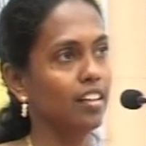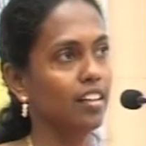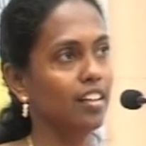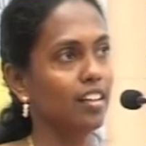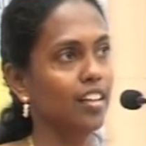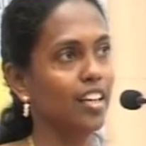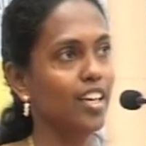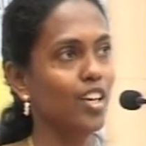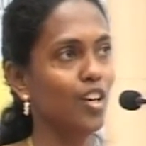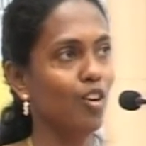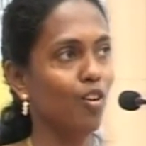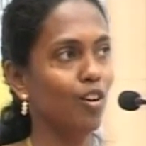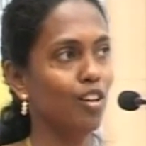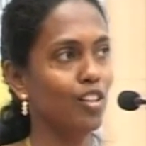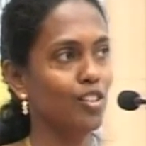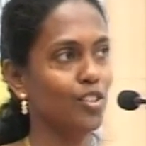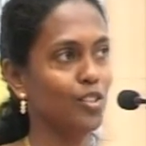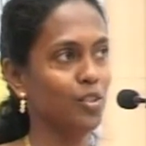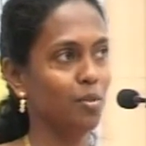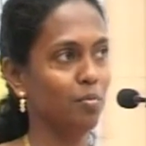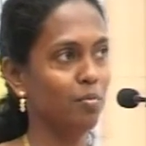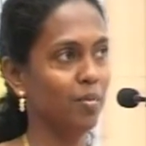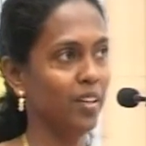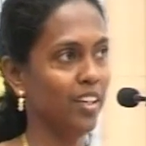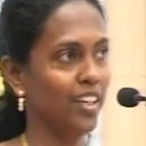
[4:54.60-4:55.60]
he also
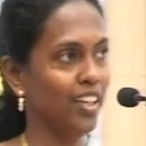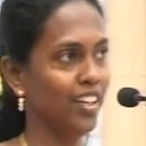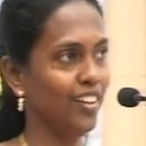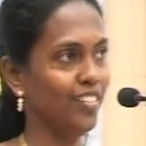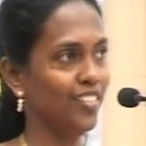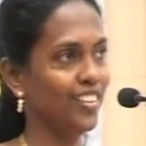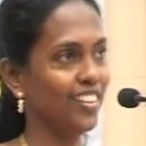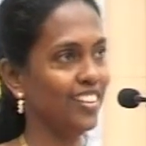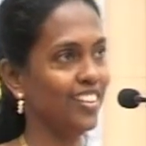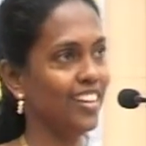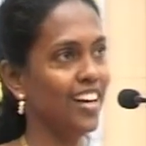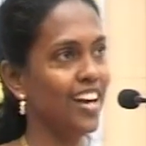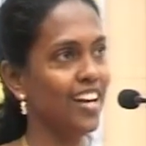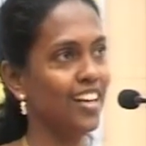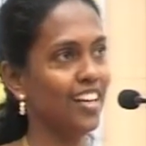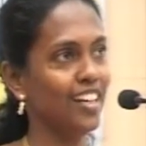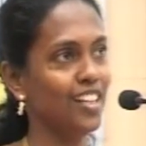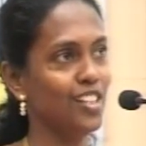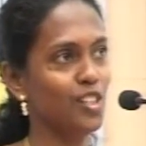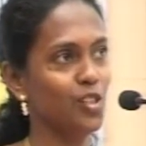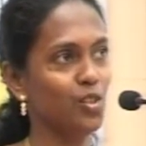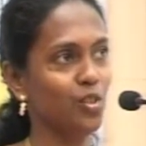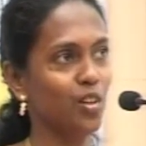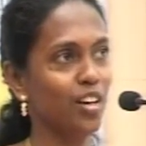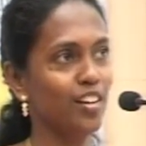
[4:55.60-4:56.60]
believed,
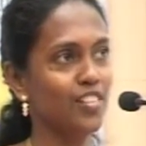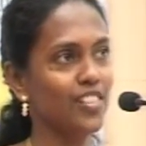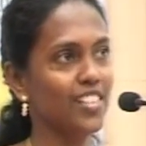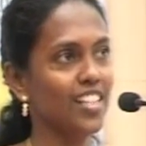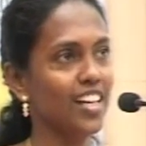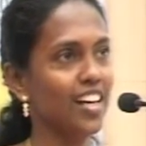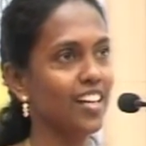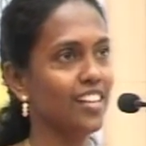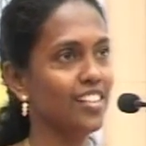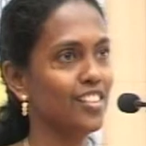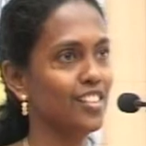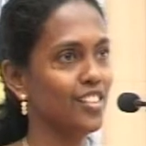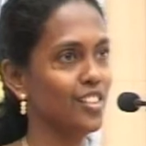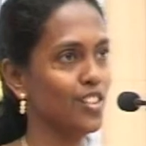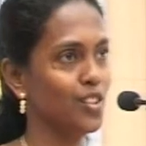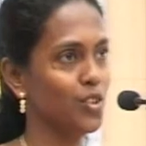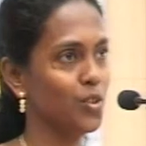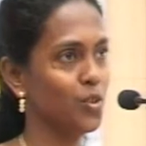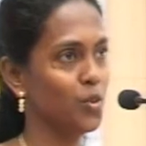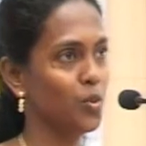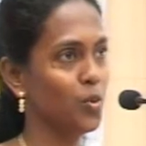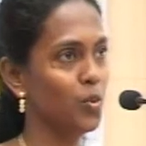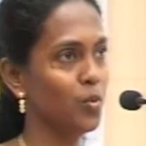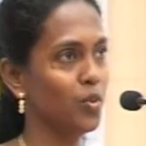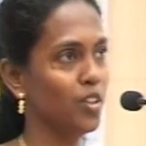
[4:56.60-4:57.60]
unless you have challenges,
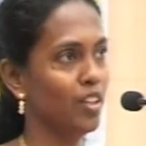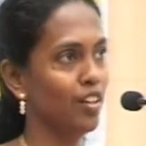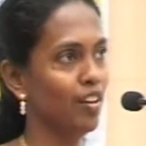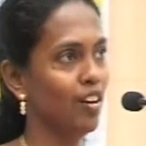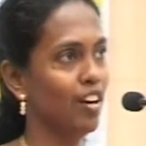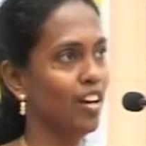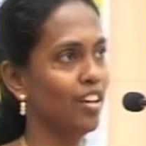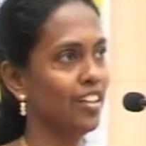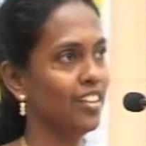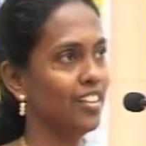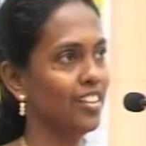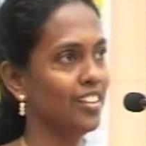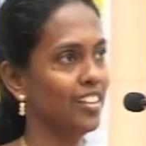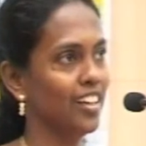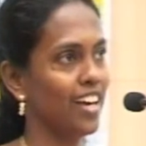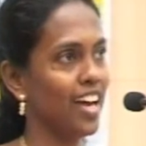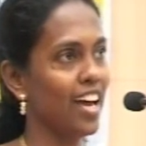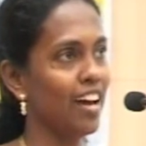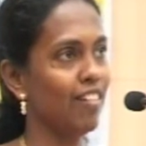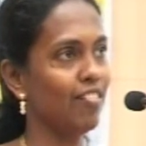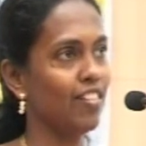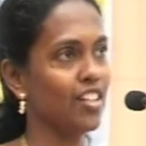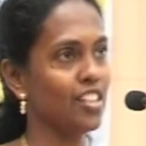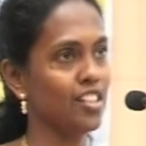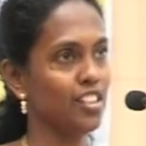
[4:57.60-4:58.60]
you will not
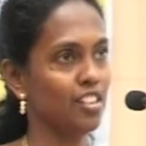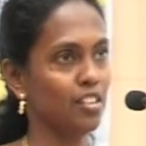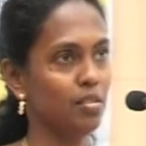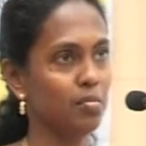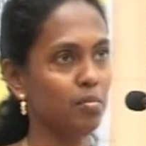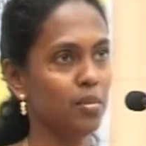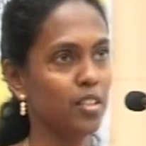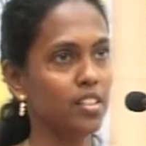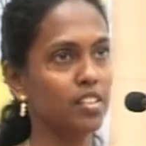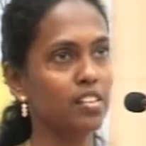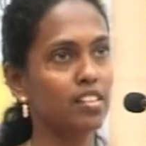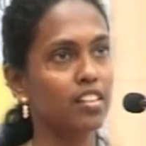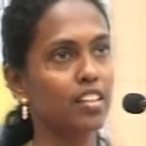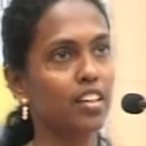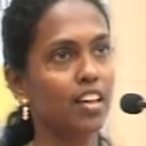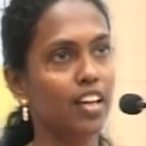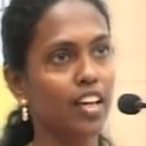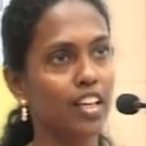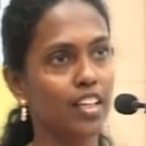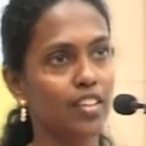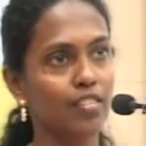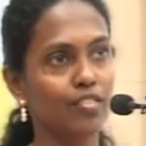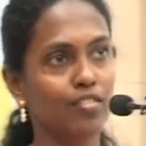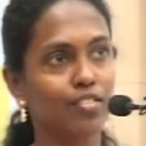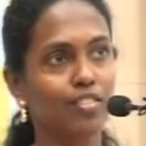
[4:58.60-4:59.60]
have achievements in
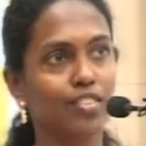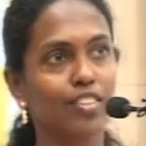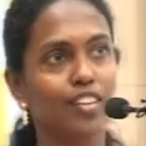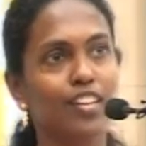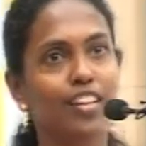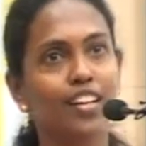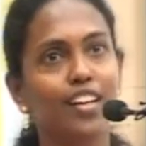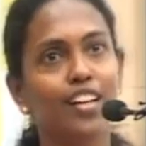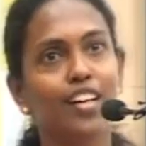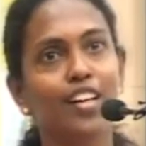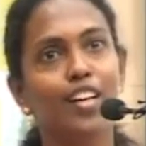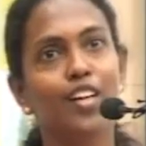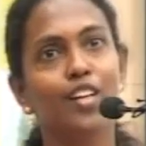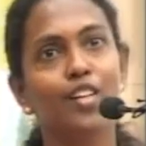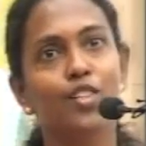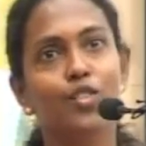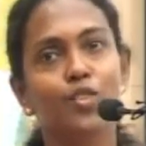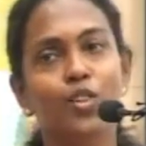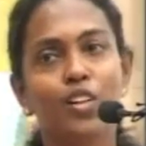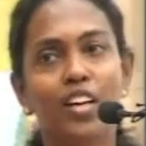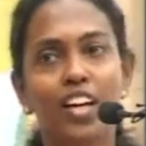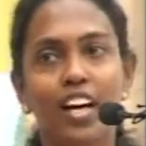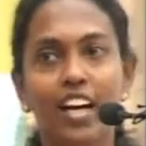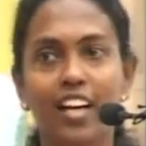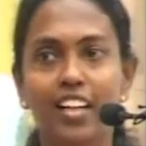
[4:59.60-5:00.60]
life. So
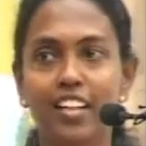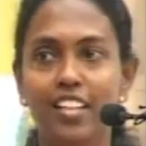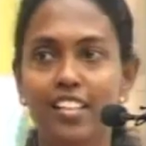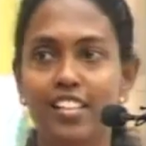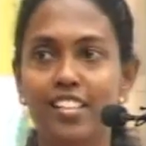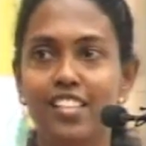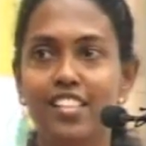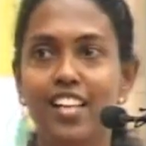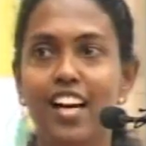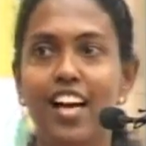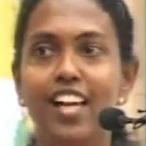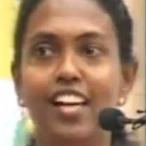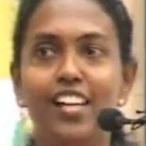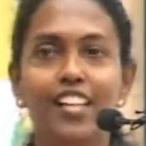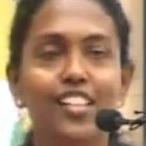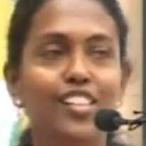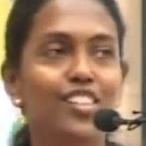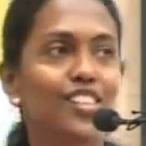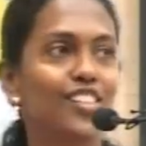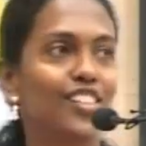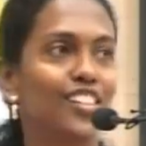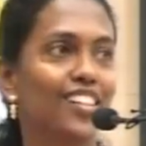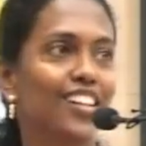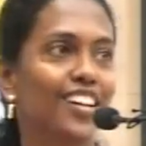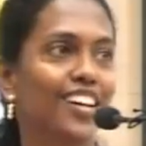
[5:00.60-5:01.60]
greatest
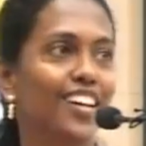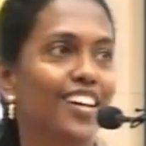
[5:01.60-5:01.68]
challenge.